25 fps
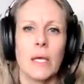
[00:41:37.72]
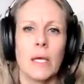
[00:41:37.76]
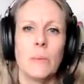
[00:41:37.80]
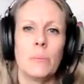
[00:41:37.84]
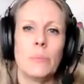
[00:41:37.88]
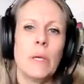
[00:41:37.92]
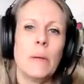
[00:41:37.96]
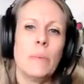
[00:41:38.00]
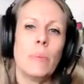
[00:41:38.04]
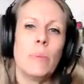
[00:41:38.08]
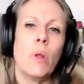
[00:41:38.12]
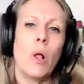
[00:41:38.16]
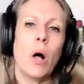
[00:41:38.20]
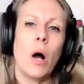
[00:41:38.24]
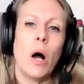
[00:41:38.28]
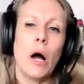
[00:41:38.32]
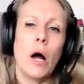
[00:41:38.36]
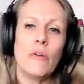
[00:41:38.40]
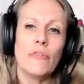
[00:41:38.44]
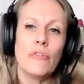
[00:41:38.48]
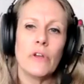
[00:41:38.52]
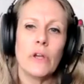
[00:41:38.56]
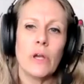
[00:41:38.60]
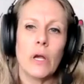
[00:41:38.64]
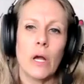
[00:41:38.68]
People
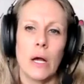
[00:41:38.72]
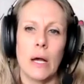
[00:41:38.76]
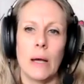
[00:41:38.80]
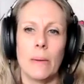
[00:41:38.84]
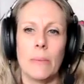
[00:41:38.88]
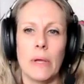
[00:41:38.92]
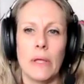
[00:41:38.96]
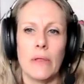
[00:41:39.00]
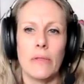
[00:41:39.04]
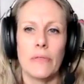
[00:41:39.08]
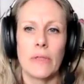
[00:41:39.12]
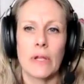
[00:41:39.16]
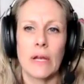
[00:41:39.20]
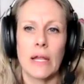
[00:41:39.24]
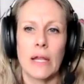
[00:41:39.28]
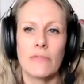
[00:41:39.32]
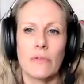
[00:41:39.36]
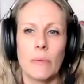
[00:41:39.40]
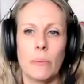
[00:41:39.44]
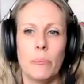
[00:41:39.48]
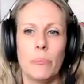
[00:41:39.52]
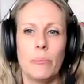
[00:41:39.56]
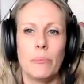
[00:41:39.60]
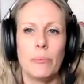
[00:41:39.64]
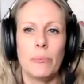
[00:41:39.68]
often comment that I have
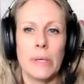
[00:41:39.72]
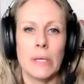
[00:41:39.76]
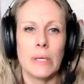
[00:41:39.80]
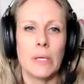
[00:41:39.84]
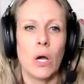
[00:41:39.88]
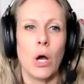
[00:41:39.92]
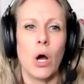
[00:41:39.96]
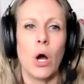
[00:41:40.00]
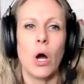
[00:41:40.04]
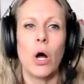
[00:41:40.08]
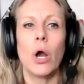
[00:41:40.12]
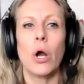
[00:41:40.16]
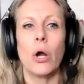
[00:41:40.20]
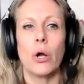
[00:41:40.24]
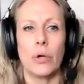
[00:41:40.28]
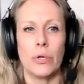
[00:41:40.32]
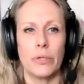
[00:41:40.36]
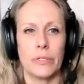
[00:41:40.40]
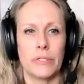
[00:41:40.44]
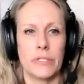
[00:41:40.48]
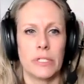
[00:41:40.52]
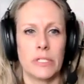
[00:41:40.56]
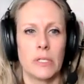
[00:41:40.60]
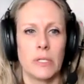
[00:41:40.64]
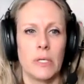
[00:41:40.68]
a big
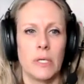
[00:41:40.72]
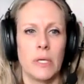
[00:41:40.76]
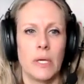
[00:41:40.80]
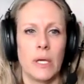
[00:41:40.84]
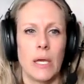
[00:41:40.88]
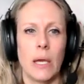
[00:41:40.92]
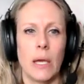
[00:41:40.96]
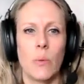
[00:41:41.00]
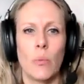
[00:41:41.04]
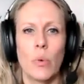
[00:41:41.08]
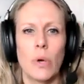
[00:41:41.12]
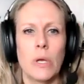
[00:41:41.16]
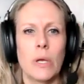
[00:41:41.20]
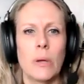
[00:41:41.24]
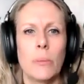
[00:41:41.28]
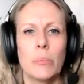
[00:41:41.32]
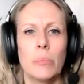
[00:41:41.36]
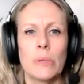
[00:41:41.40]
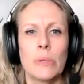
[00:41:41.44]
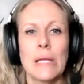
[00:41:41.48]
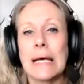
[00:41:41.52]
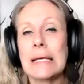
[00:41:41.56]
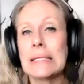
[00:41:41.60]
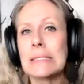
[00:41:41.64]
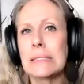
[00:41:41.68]
heart and what a
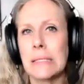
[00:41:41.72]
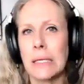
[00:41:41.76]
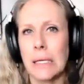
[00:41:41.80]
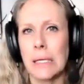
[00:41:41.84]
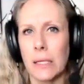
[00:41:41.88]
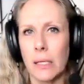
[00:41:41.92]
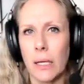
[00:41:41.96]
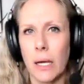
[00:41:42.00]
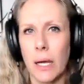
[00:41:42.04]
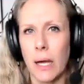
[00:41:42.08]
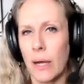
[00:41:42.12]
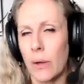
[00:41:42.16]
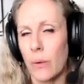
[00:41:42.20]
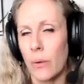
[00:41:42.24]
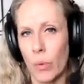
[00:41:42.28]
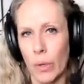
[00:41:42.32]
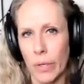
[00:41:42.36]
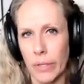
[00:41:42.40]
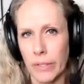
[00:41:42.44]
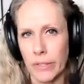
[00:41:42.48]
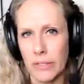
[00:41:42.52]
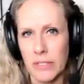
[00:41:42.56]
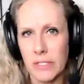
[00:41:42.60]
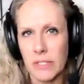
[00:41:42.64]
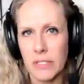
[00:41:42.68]
blessing I
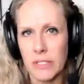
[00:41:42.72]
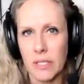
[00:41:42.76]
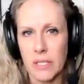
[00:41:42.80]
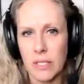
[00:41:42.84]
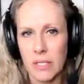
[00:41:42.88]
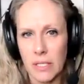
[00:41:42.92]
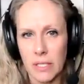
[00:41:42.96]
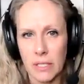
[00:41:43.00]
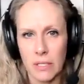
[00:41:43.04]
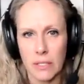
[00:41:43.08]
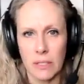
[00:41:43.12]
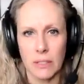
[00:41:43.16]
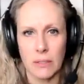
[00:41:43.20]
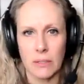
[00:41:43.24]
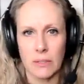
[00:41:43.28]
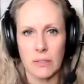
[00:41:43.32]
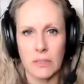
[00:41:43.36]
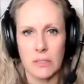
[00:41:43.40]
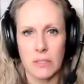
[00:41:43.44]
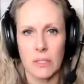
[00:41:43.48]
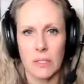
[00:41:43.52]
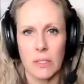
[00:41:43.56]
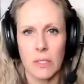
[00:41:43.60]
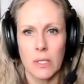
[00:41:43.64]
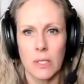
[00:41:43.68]
was to the
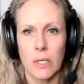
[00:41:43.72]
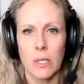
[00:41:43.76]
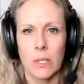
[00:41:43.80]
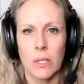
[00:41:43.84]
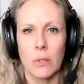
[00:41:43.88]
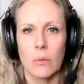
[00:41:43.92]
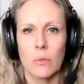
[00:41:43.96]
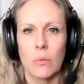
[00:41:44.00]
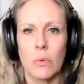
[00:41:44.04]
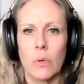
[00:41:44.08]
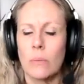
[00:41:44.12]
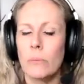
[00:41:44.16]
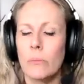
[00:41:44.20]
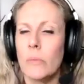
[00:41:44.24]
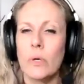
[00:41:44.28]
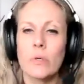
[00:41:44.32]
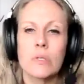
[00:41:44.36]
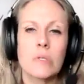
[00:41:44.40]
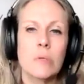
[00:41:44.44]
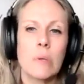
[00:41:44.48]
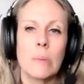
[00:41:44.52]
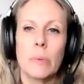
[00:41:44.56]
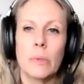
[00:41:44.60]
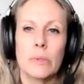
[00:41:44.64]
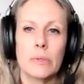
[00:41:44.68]
kids. What
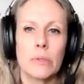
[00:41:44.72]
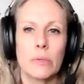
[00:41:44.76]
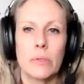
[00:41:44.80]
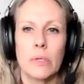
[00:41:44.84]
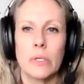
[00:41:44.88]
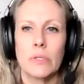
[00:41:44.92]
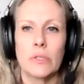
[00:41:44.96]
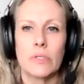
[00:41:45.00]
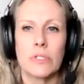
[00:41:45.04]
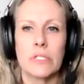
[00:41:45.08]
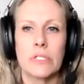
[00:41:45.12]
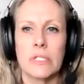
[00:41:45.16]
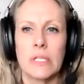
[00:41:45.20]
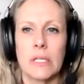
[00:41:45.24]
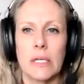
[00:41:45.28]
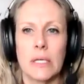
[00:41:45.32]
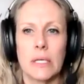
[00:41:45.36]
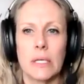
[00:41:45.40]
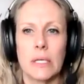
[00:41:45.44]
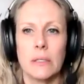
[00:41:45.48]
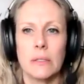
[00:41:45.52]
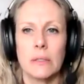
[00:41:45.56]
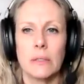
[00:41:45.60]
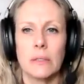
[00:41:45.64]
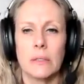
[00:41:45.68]
most people don't
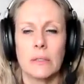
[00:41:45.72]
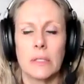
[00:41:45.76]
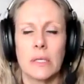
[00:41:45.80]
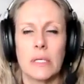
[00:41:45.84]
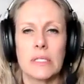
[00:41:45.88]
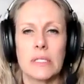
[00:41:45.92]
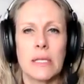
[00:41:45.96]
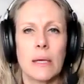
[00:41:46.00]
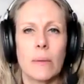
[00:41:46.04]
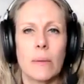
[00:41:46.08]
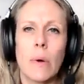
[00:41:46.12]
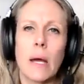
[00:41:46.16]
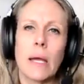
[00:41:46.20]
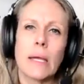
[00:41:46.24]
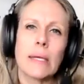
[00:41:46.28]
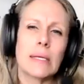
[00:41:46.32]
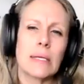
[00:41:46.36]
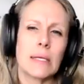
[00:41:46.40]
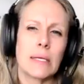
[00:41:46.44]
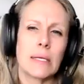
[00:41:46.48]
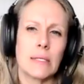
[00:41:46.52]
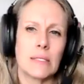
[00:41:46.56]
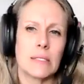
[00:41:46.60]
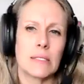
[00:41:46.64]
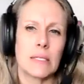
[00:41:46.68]
understand is that my
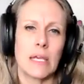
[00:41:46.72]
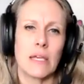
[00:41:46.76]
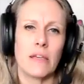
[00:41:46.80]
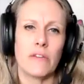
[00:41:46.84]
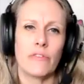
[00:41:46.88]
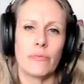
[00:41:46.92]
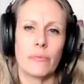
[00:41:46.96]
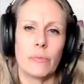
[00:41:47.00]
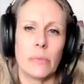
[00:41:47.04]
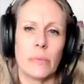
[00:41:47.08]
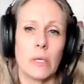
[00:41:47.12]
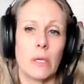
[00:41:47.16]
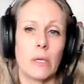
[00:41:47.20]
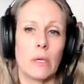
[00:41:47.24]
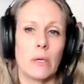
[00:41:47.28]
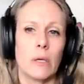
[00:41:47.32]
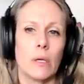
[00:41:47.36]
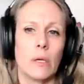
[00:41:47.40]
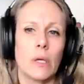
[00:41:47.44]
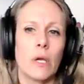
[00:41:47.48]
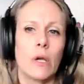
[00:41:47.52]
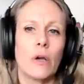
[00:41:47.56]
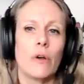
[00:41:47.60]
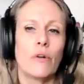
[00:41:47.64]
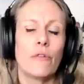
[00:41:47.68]
kids gave me
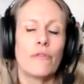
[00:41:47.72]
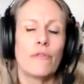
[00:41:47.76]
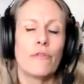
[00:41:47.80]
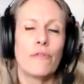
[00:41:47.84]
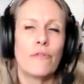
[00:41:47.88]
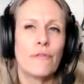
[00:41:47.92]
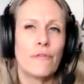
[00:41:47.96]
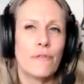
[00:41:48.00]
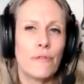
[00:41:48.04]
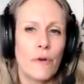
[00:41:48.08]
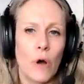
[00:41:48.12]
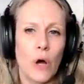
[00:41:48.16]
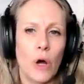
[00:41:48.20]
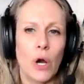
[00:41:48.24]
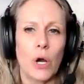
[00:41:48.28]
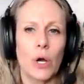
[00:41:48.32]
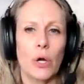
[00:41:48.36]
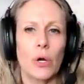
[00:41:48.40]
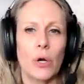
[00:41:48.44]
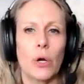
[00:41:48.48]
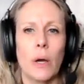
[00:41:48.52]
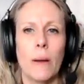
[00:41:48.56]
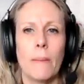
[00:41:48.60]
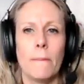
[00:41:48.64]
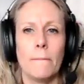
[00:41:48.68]

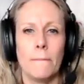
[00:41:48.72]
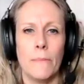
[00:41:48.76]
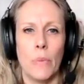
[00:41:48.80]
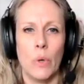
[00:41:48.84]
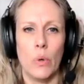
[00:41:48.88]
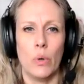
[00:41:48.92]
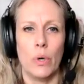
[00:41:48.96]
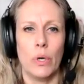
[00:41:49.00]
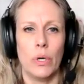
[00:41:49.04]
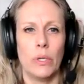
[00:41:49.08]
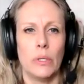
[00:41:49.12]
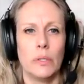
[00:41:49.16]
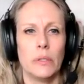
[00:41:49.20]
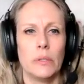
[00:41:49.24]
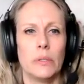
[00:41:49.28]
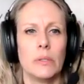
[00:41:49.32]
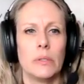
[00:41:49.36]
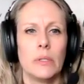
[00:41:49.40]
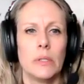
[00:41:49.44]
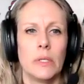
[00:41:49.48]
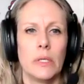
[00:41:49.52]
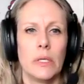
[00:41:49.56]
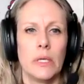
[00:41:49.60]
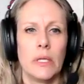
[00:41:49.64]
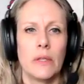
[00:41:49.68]
far more
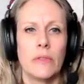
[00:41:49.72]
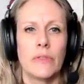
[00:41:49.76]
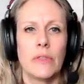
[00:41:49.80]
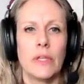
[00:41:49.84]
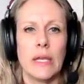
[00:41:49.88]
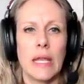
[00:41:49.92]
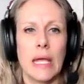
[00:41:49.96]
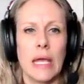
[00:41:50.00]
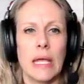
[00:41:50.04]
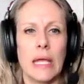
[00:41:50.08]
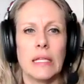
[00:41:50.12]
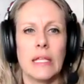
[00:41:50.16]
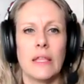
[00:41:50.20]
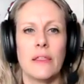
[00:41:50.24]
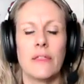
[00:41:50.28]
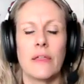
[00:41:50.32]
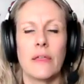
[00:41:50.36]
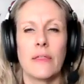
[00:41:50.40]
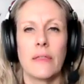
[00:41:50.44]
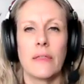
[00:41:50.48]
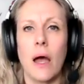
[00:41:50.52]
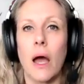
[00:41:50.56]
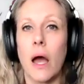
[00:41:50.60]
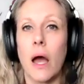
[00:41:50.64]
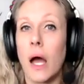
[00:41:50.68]
than
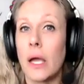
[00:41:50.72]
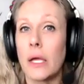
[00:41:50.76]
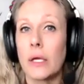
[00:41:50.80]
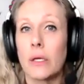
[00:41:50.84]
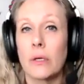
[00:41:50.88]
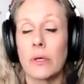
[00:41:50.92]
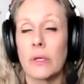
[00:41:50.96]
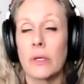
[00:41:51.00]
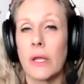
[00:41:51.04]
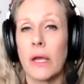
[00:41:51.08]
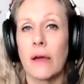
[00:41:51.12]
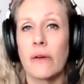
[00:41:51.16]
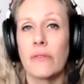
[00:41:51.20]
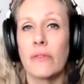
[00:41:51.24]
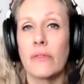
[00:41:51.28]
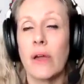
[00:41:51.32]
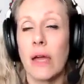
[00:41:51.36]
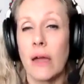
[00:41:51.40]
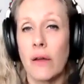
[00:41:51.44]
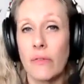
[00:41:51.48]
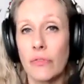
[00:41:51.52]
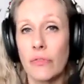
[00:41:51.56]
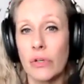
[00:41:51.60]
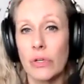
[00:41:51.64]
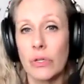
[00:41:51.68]
anything that I could have
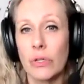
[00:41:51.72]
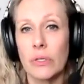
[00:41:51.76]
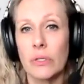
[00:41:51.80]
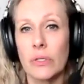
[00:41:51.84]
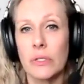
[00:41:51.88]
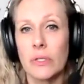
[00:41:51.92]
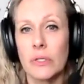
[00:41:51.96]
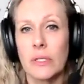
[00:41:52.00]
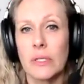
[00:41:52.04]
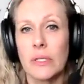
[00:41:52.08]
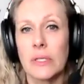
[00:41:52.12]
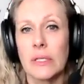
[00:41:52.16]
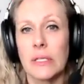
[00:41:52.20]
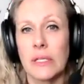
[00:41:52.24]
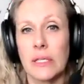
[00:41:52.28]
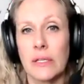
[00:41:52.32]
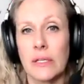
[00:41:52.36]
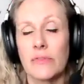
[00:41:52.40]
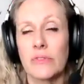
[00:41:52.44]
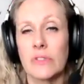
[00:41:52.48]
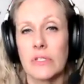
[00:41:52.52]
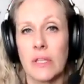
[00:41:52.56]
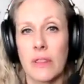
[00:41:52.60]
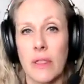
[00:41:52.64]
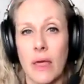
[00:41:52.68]
ever
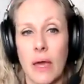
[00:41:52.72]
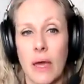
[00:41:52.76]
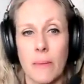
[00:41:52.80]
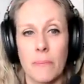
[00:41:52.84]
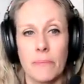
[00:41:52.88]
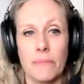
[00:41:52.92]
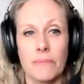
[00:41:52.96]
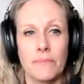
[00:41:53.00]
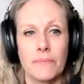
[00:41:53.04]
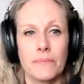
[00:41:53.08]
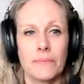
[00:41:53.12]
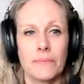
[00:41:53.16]
give to them.